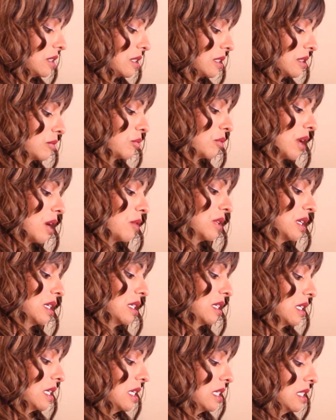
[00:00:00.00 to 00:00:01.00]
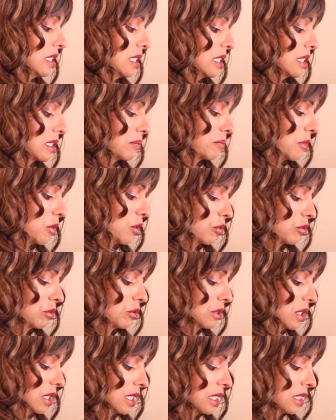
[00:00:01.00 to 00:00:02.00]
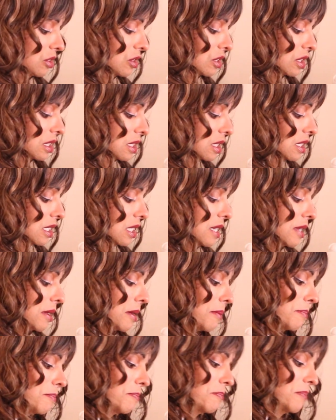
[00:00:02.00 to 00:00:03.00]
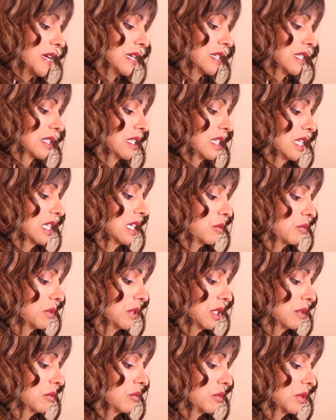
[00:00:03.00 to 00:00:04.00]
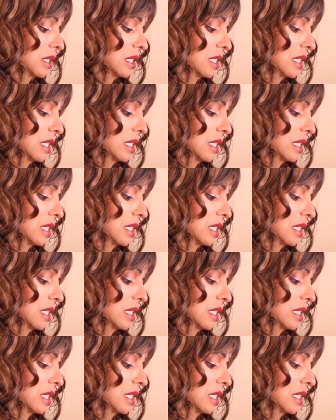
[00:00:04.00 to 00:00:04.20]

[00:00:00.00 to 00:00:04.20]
just, while we're in this mode, let's just mix the liquid with